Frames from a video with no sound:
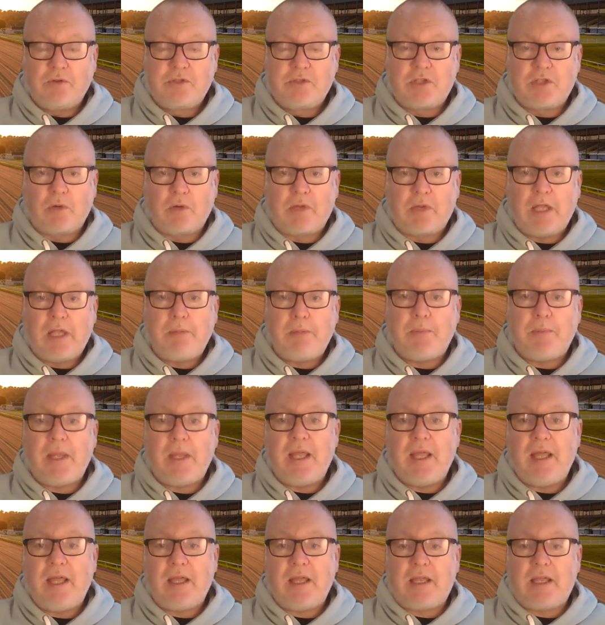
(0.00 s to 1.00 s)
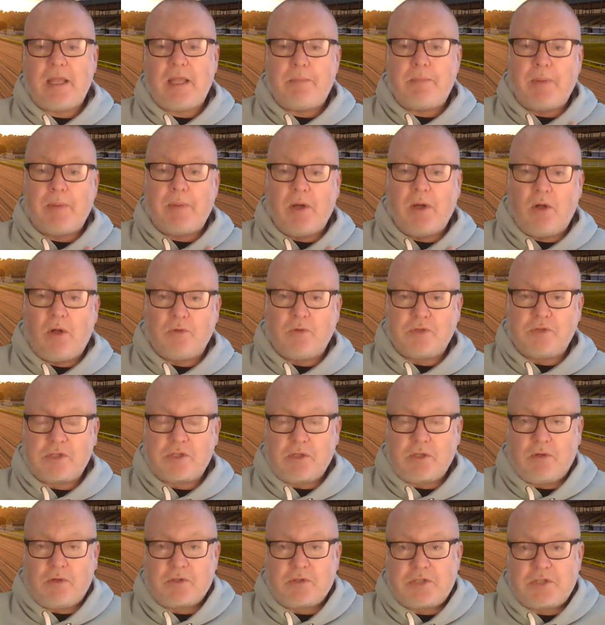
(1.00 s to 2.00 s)
So keep it here, keep it Holden
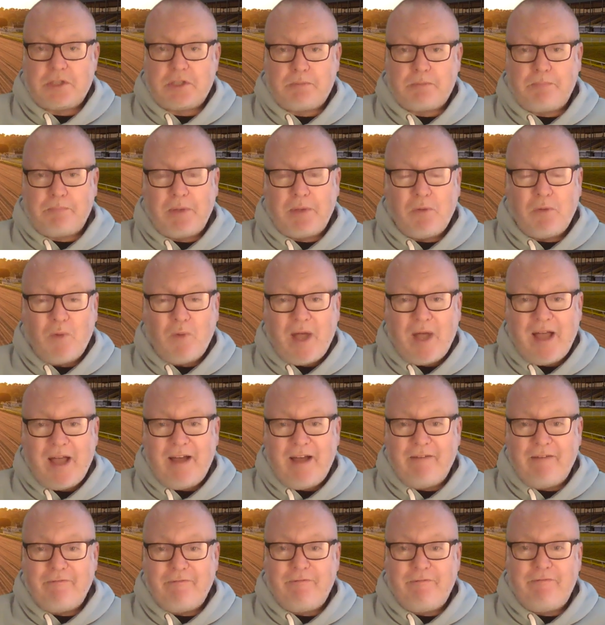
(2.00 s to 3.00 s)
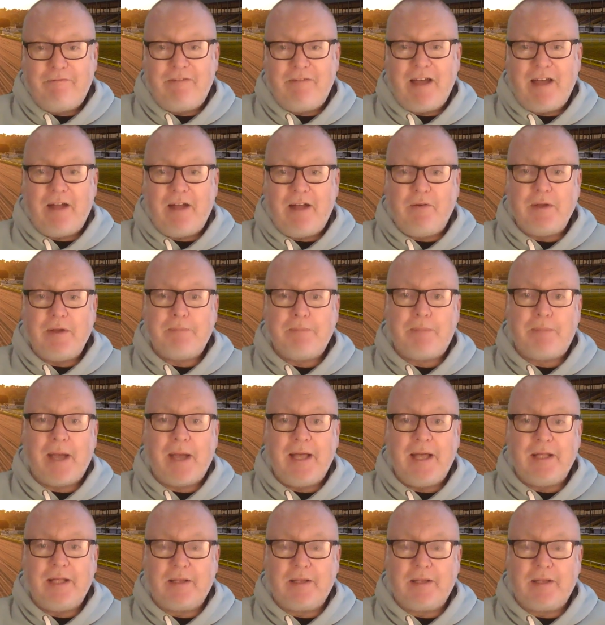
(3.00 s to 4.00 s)
Sources, beware of very
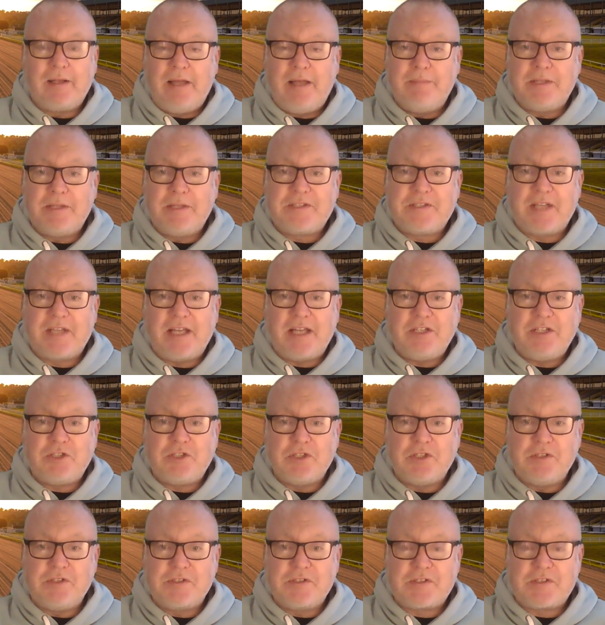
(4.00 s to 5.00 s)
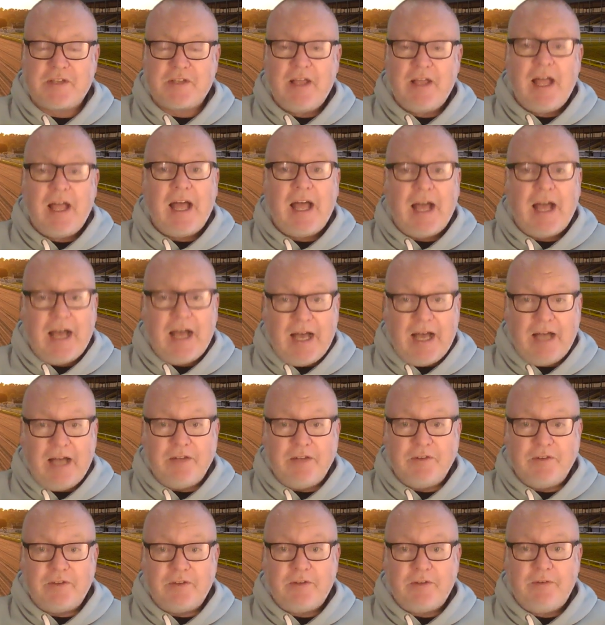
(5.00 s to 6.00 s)
pale imitations,
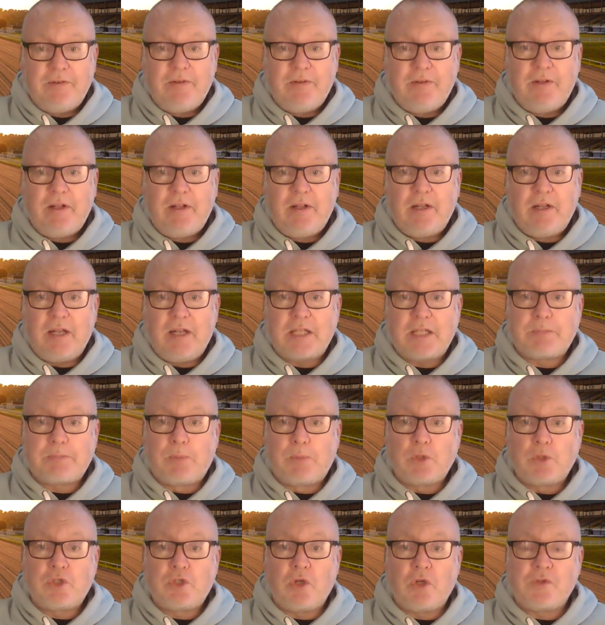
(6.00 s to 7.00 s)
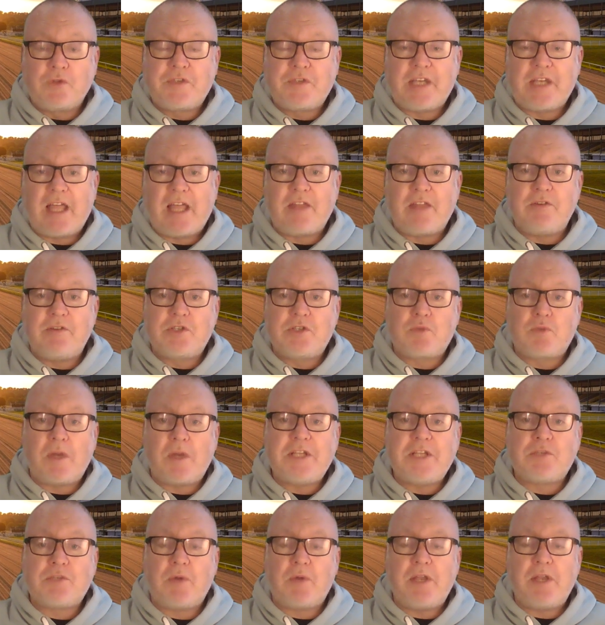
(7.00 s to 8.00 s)
and let's push on together in
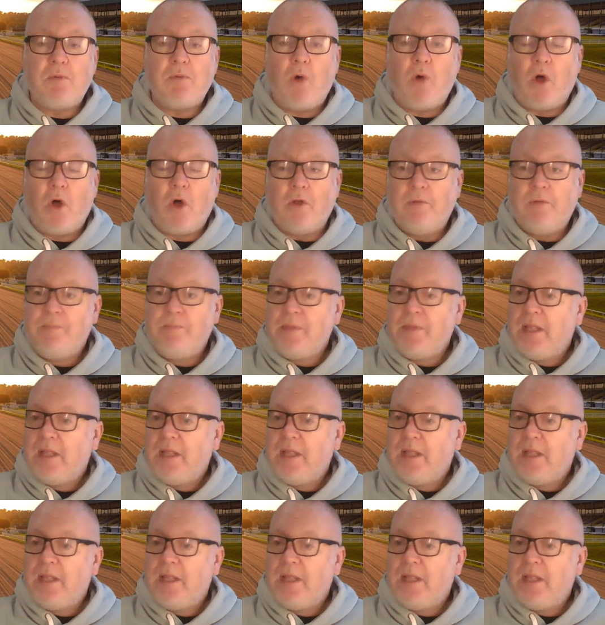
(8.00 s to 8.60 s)
2021.